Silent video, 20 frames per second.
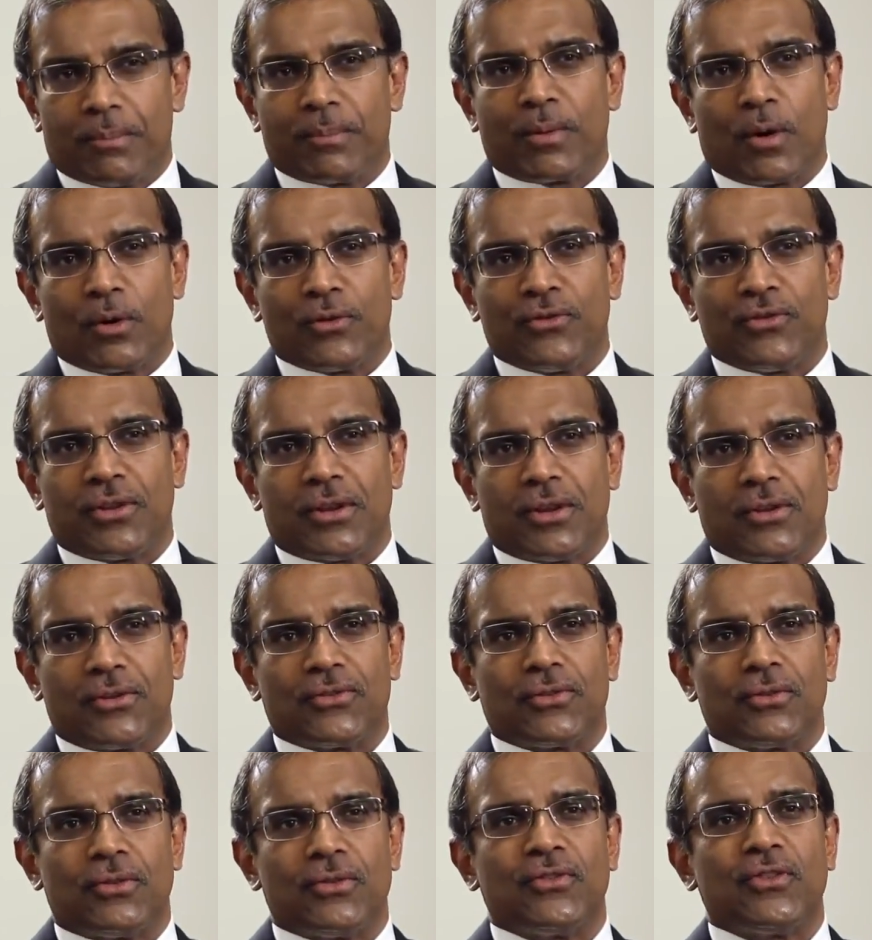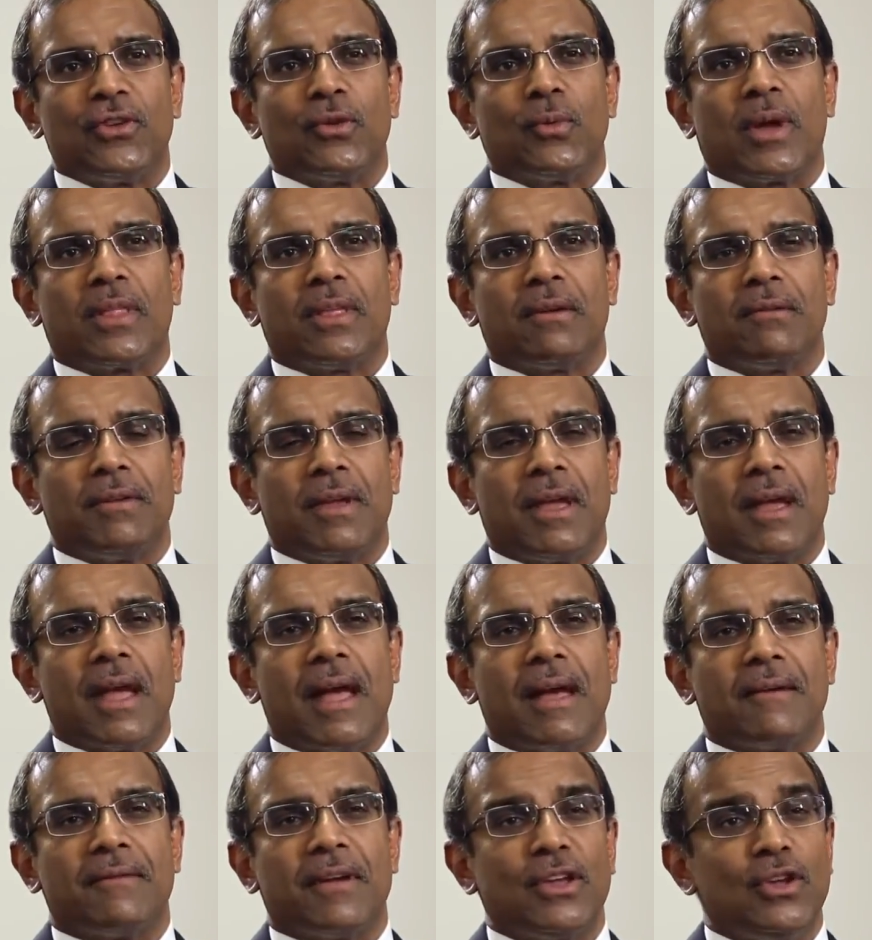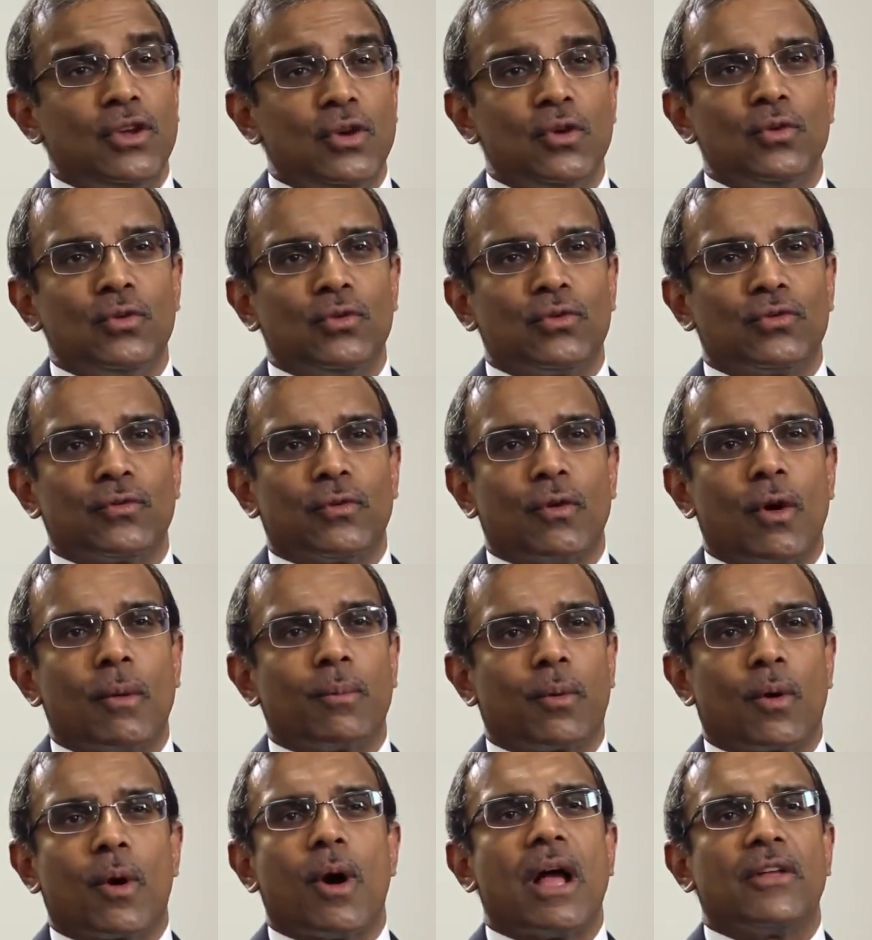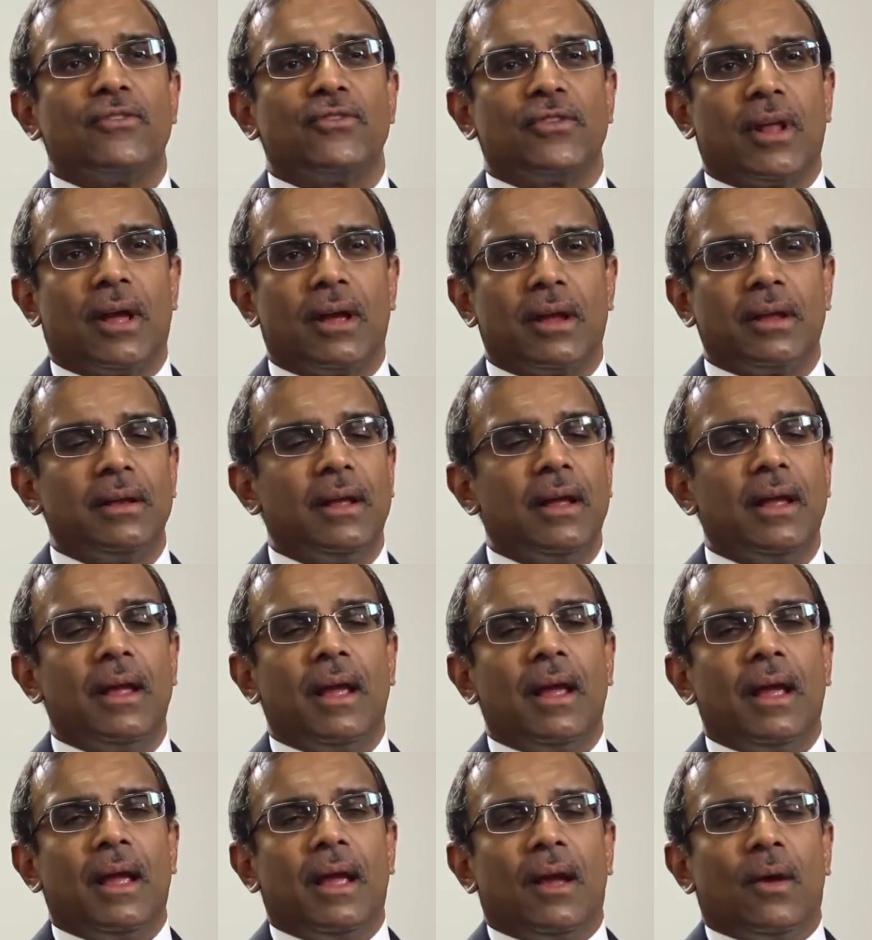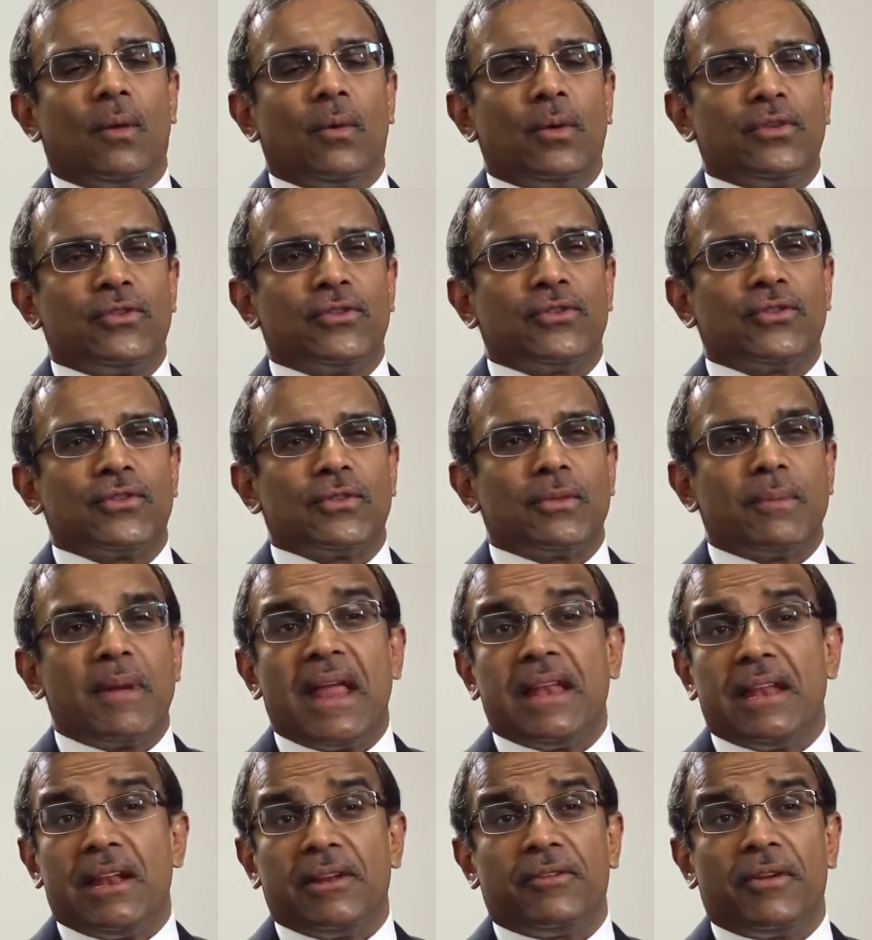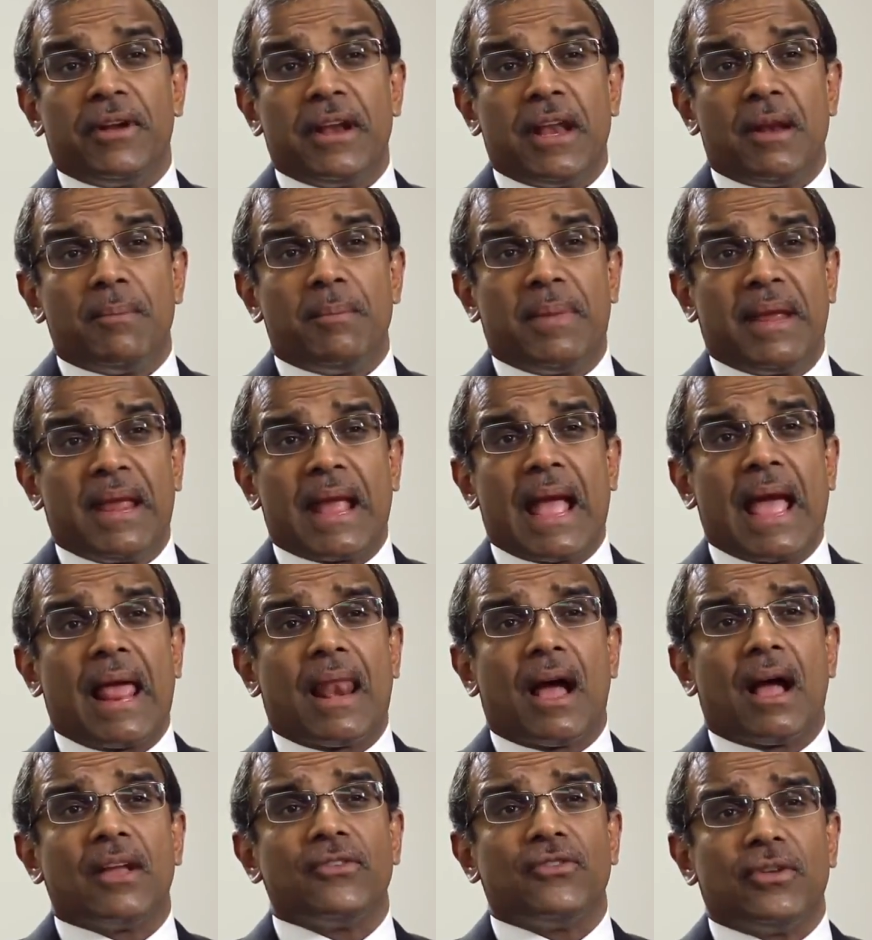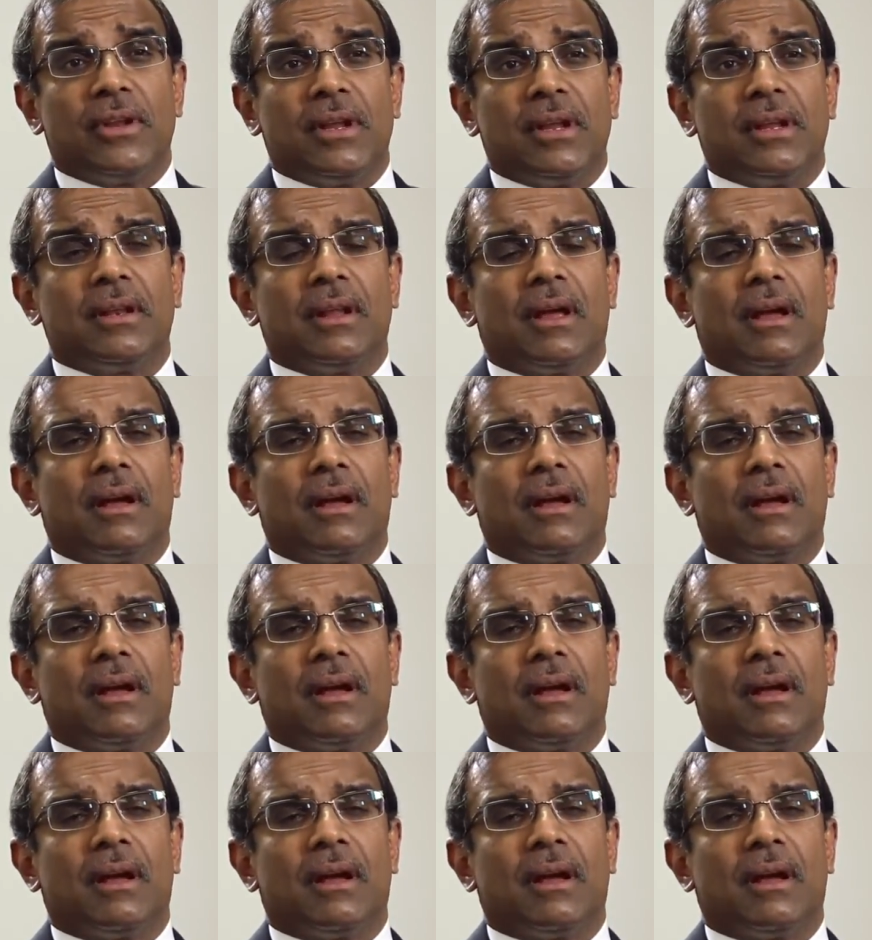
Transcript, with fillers: approached us to see whether we have a use for ProArgi-9, which the main ingredient being L-arginine.